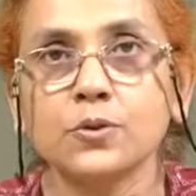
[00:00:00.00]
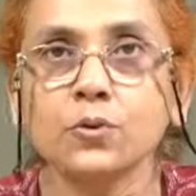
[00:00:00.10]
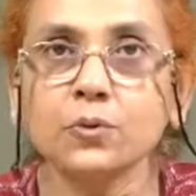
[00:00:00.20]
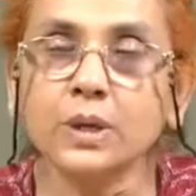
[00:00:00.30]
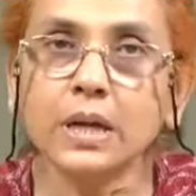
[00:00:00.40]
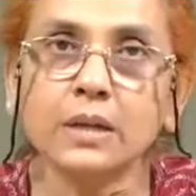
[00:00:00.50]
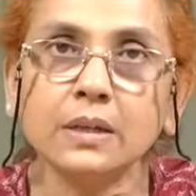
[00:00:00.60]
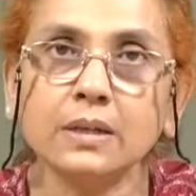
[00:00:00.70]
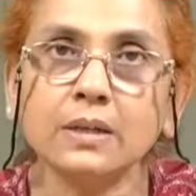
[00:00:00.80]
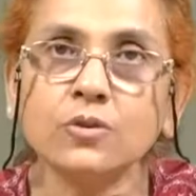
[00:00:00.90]
So we are
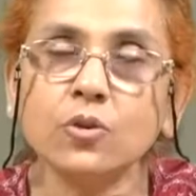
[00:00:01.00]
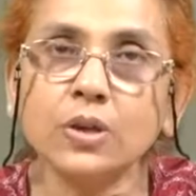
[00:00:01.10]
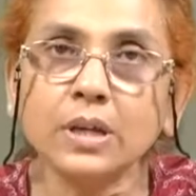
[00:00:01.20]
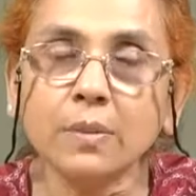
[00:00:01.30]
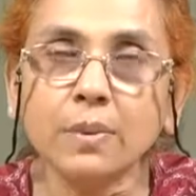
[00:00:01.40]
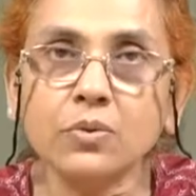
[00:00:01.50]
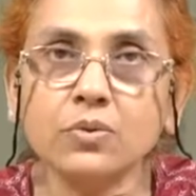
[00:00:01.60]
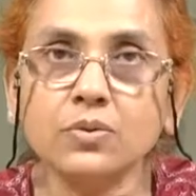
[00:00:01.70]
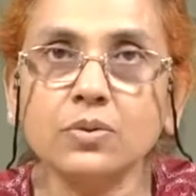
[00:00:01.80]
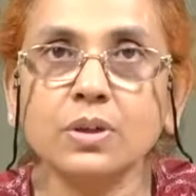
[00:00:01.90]
here talking
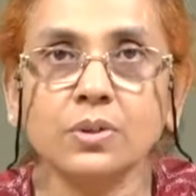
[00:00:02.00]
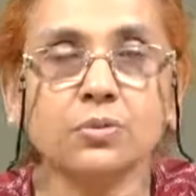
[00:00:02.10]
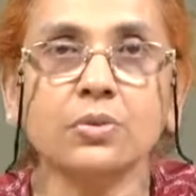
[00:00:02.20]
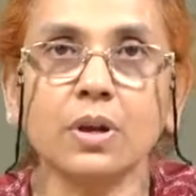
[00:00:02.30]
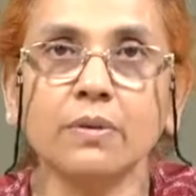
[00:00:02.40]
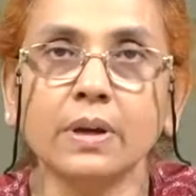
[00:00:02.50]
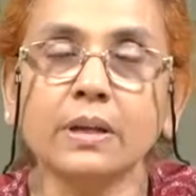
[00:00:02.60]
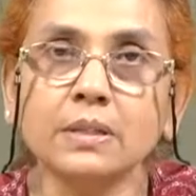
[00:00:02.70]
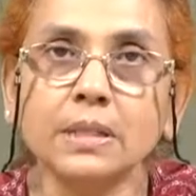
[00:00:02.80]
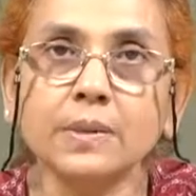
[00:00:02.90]
about Eudora
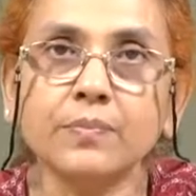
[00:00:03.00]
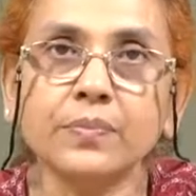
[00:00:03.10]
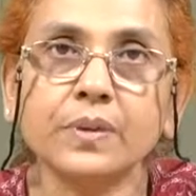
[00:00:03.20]
Welty,